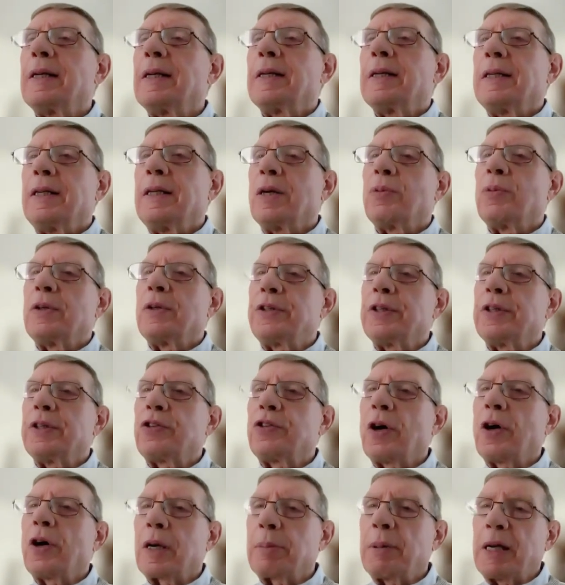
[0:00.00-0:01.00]
we did
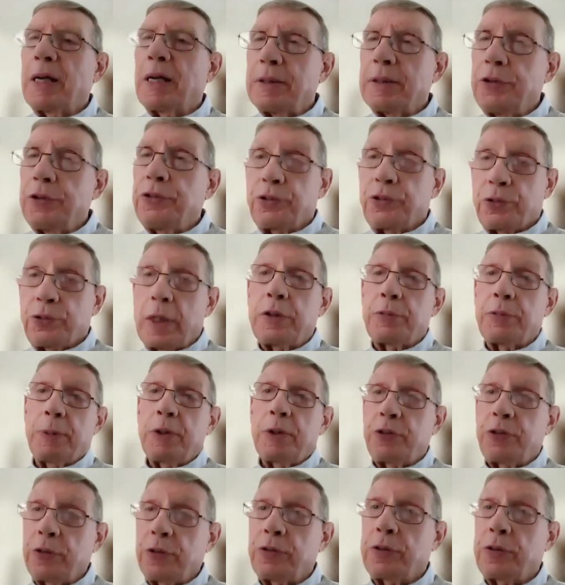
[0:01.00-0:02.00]
talk about interest rates,
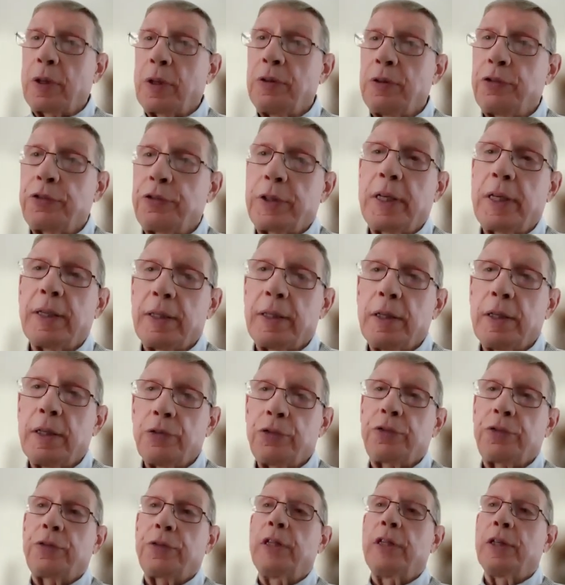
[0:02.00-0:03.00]
but just understand
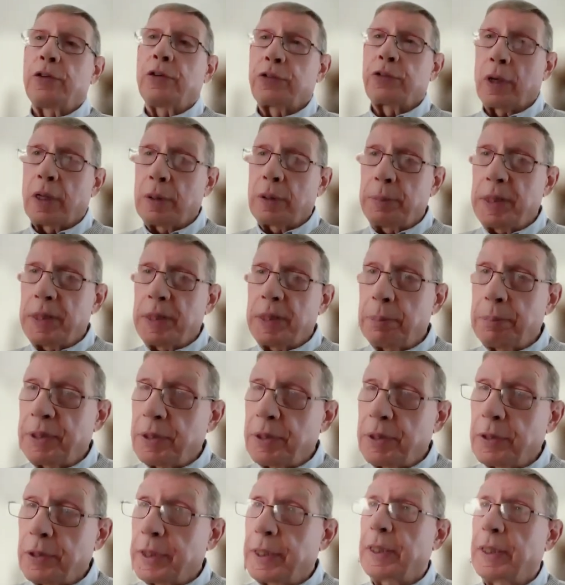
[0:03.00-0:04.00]
there's going to be a
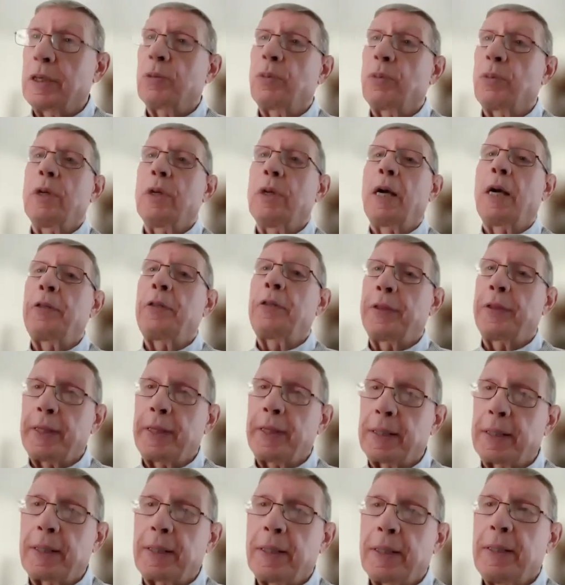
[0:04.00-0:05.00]
period here where I
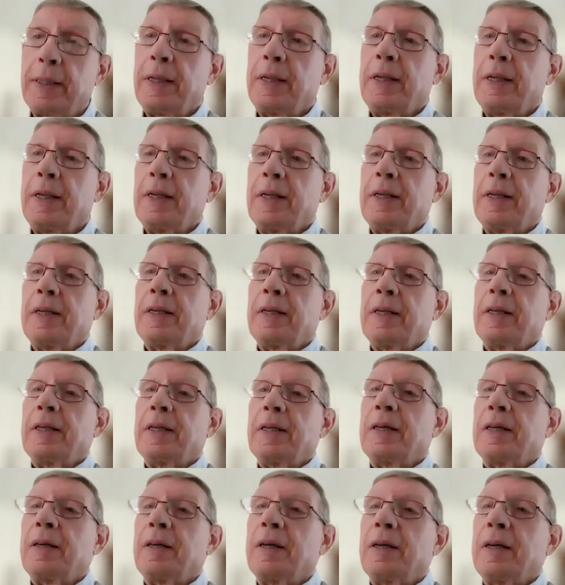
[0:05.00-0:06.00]
think
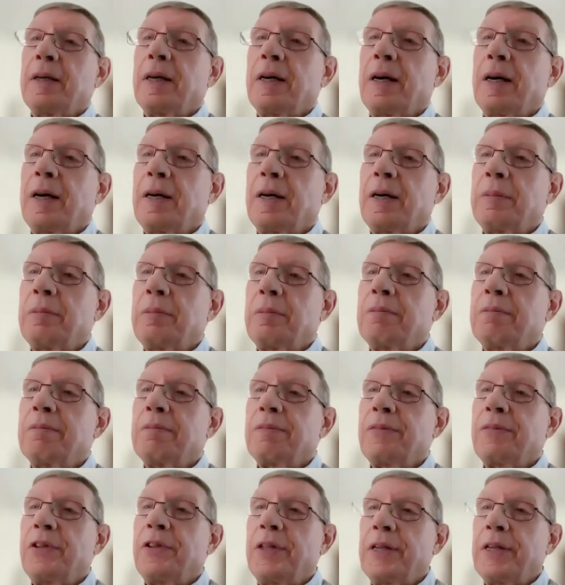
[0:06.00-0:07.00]

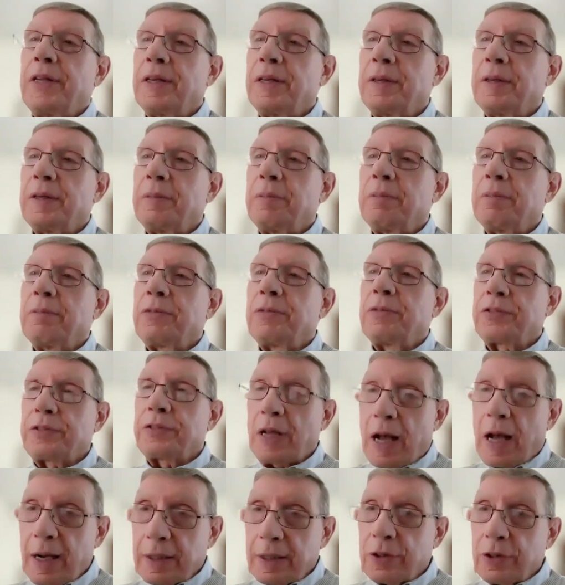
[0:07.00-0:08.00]
the
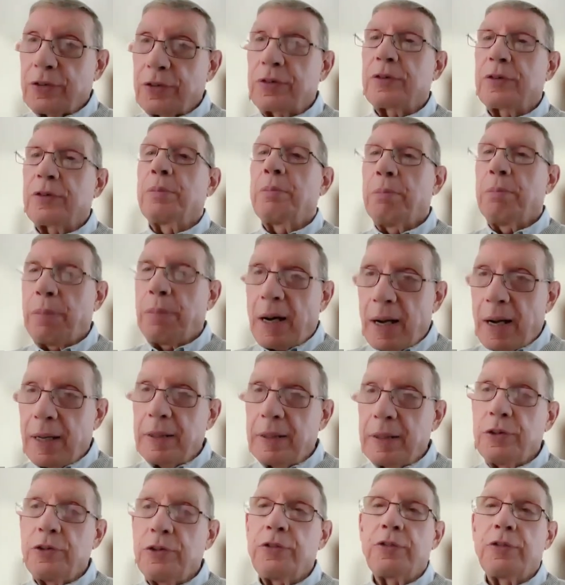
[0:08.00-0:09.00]
stocks,
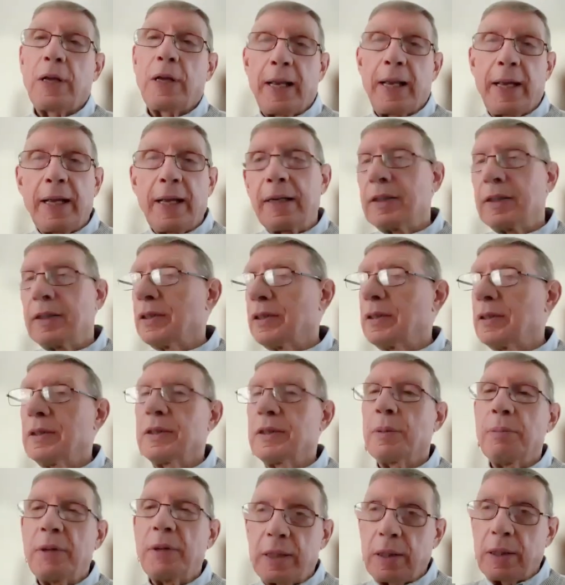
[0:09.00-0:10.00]
bonds, and
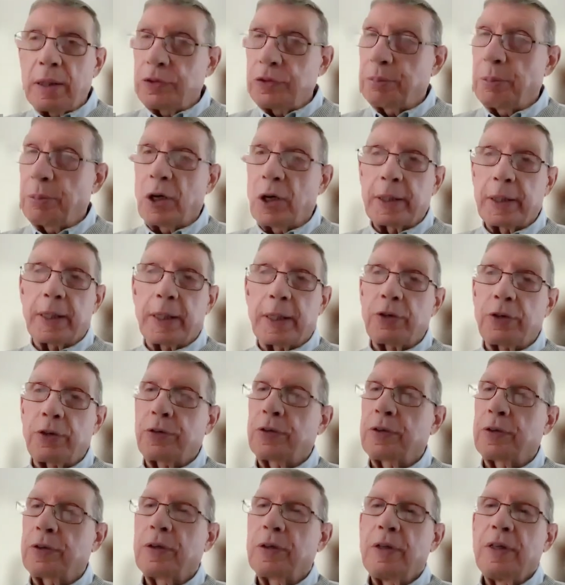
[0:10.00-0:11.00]
the metals markets